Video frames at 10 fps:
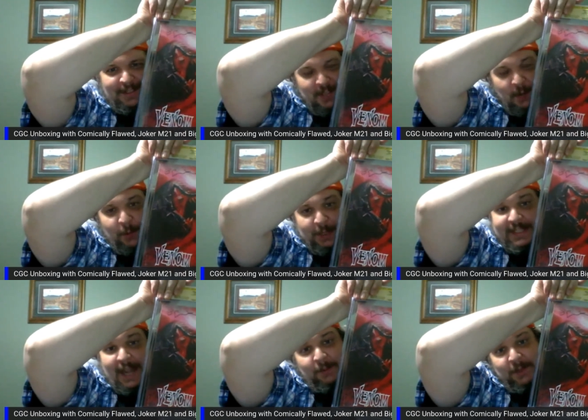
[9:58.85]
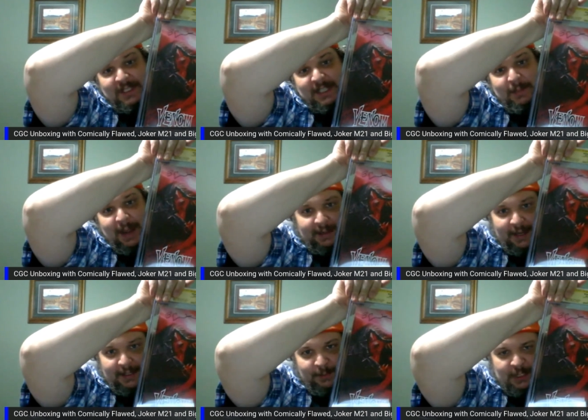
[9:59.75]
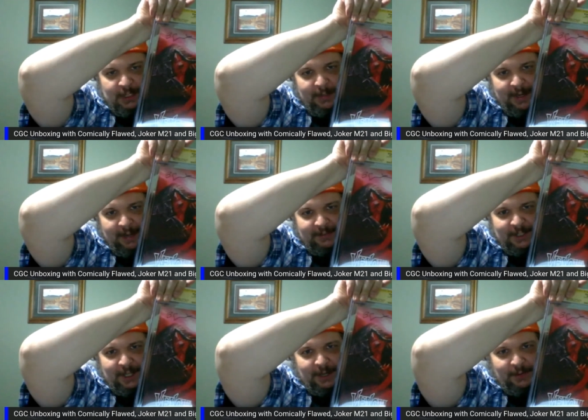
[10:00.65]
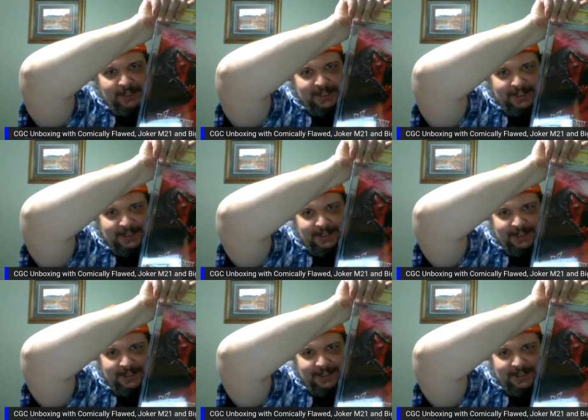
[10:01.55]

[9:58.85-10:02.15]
So we stop. We still might not. We still. All right, guys. So that's the Venom